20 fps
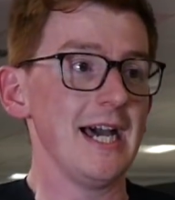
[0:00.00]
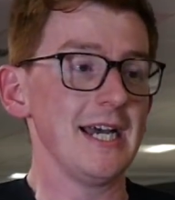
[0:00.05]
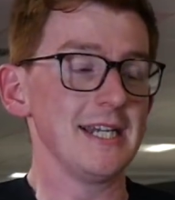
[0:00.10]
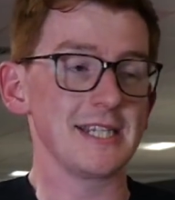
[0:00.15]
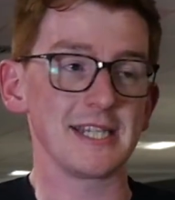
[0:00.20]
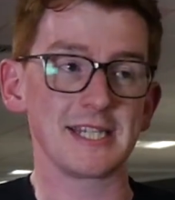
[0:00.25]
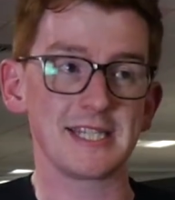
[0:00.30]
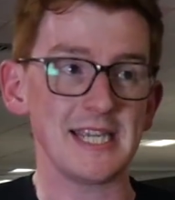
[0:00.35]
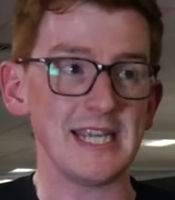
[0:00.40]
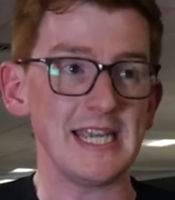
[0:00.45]

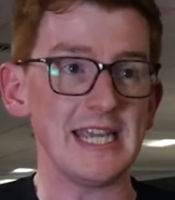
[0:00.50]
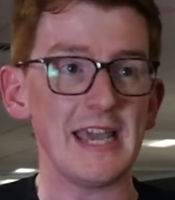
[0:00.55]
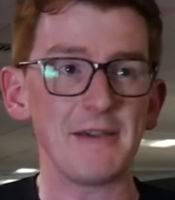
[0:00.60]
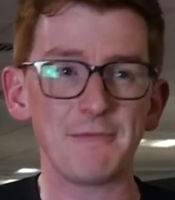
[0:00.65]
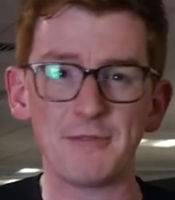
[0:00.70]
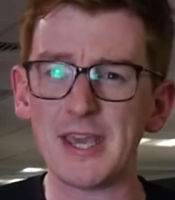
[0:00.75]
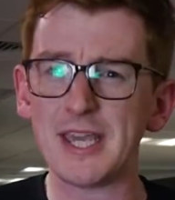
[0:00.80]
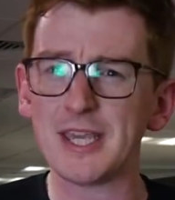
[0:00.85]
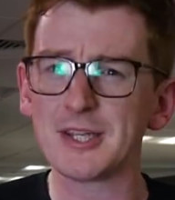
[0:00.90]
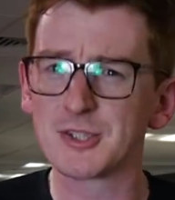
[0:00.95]
to see if
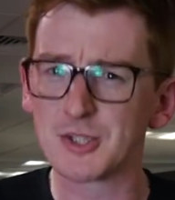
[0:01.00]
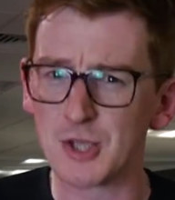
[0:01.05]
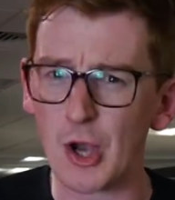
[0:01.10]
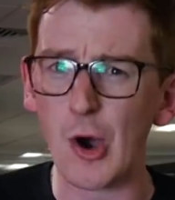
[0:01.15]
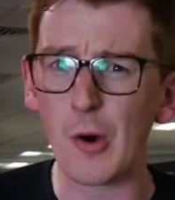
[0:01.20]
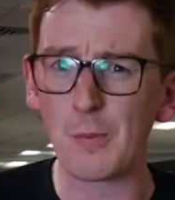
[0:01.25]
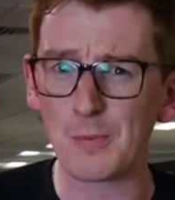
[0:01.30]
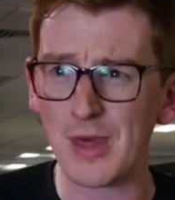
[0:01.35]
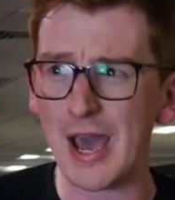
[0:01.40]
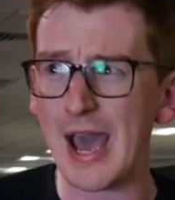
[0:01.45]
they can
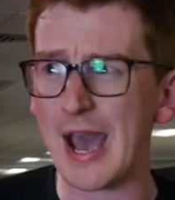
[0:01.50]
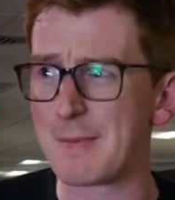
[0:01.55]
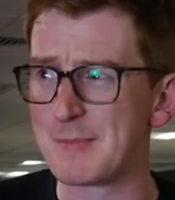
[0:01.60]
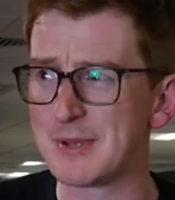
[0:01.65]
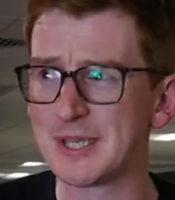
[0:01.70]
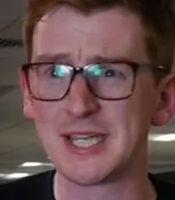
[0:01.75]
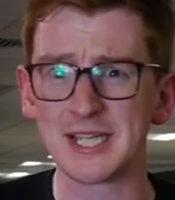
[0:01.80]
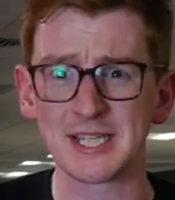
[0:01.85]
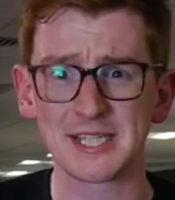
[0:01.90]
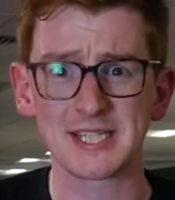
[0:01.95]
top that,
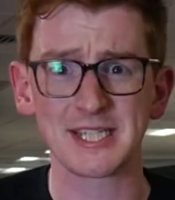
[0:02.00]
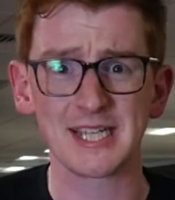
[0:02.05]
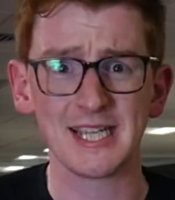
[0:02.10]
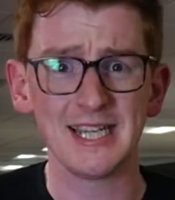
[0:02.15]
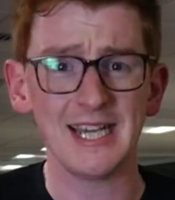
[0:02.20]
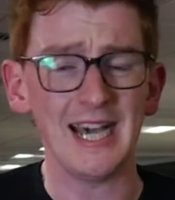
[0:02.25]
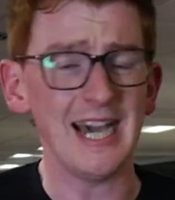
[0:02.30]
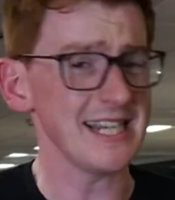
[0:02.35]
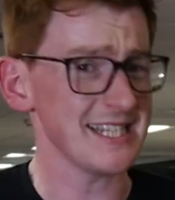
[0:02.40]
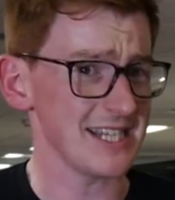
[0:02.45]
because
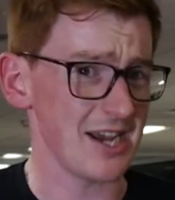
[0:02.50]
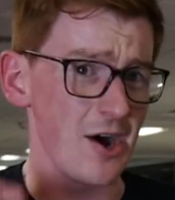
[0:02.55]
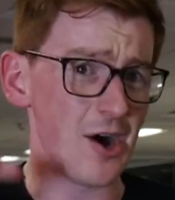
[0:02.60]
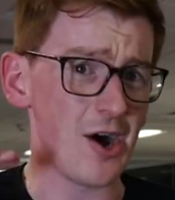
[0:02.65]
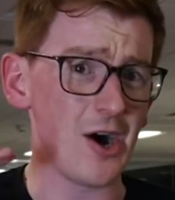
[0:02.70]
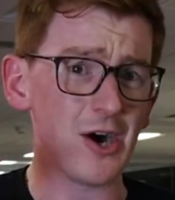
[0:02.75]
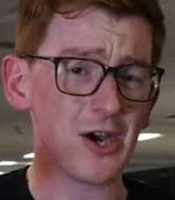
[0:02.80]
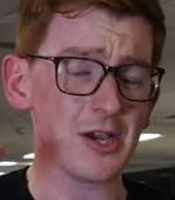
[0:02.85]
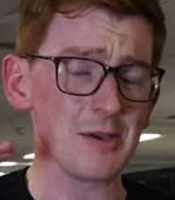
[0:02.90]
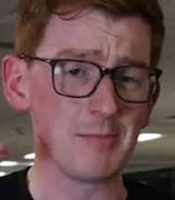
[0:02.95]
that is a
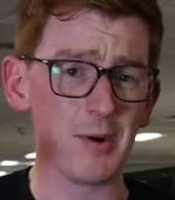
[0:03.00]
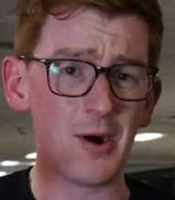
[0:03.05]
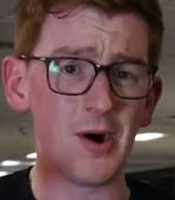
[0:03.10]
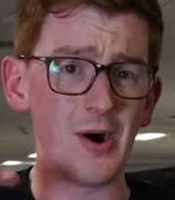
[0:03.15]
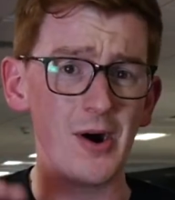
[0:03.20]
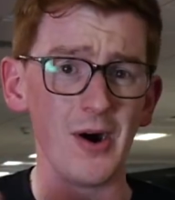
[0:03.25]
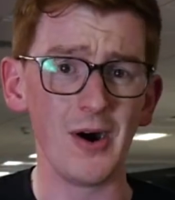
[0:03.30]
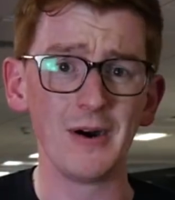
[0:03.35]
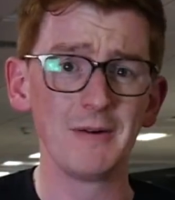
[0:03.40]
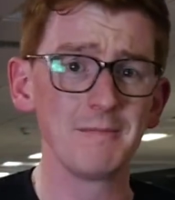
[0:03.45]
high
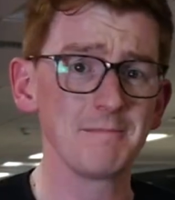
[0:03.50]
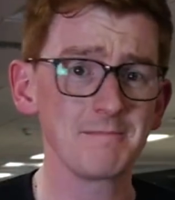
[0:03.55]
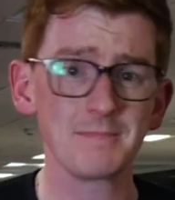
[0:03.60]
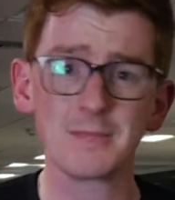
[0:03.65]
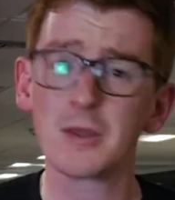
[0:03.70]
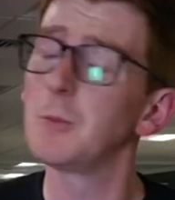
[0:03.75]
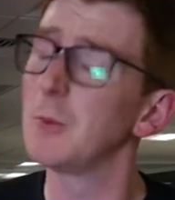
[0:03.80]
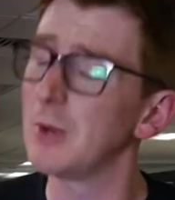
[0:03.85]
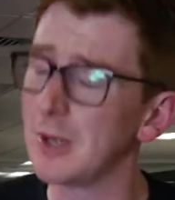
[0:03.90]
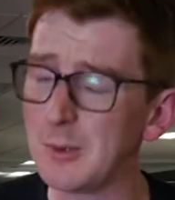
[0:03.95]
bar.
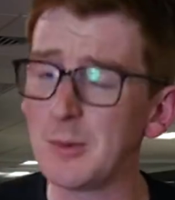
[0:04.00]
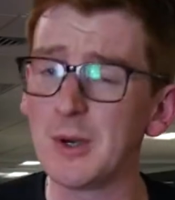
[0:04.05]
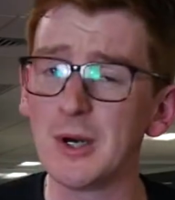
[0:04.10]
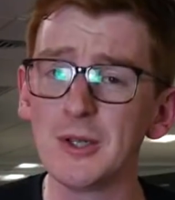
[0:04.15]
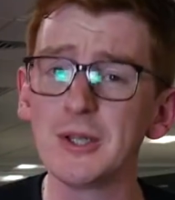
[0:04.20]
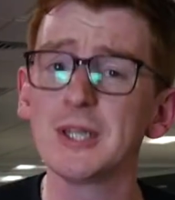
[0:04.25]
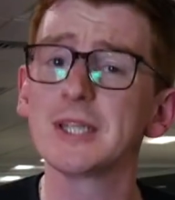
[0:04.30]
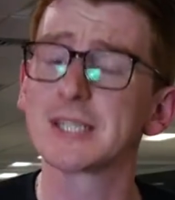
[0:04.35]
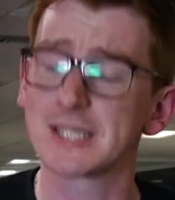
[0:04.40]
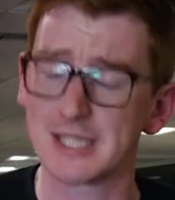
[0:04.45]
We
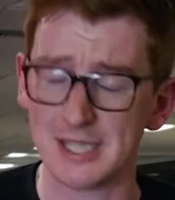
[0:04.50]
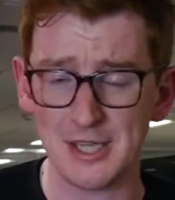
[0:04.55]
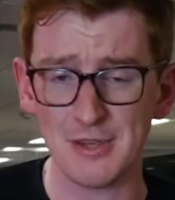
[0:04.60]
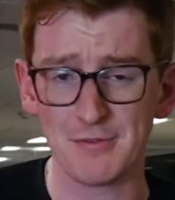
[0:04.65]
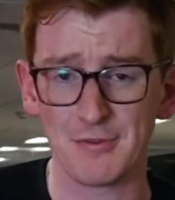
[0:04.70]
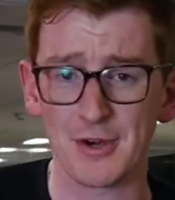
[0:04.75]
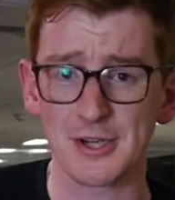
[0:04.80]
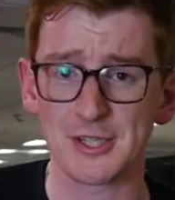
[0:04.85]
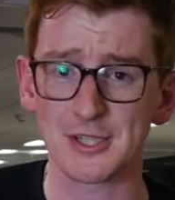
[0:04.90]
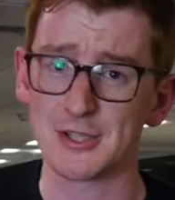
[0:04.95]
will see you
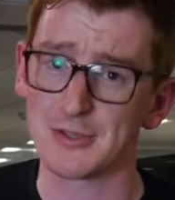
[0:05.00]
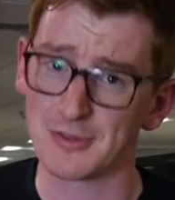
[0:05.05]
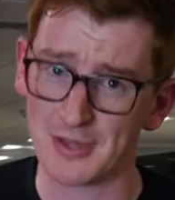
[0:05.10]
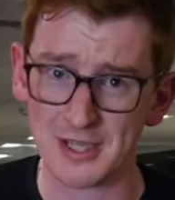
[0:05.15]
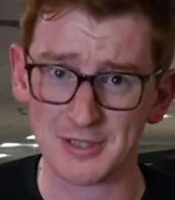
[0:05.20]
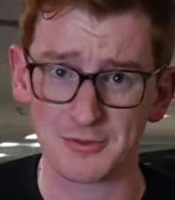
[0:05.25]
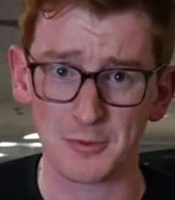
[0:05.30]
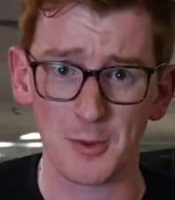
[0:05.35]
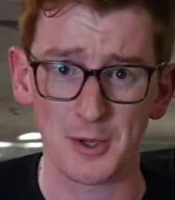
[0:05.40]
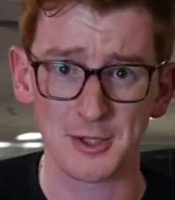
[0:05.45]
very soon.
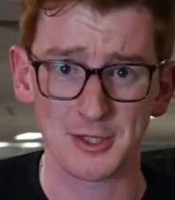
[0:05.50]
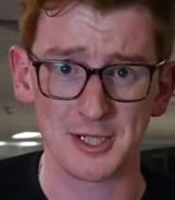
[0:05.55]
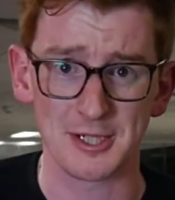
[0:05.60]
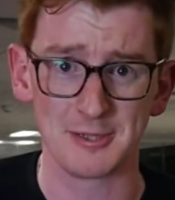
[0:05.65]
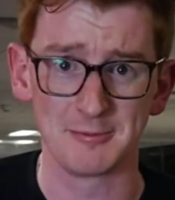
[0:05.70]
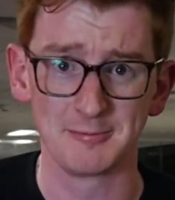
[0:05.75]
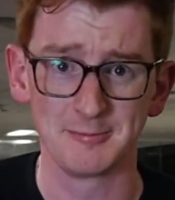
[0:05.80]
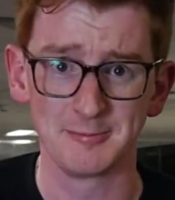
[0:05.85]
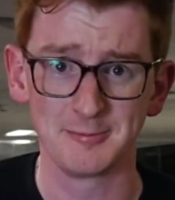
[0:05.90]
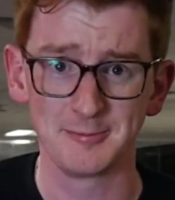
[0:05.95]
Thanks for watching.